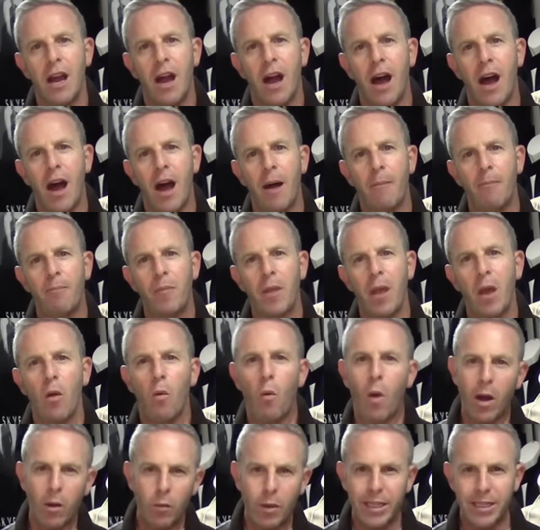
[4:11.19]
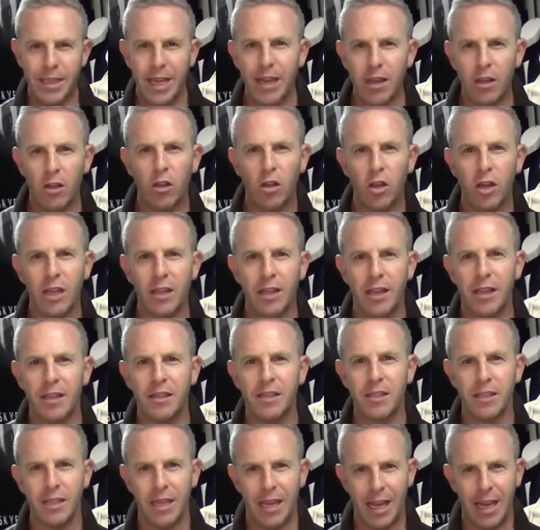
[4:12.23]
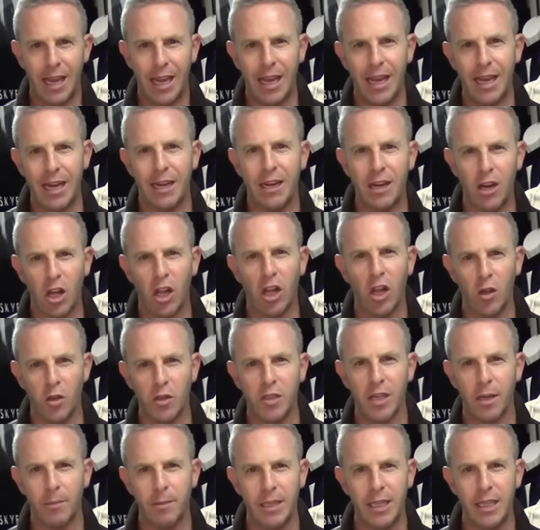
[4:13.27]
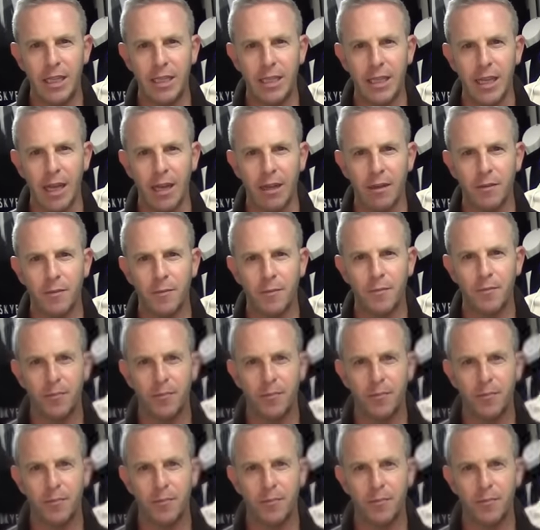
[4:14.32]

Why don't we take a look at this in close-up detail?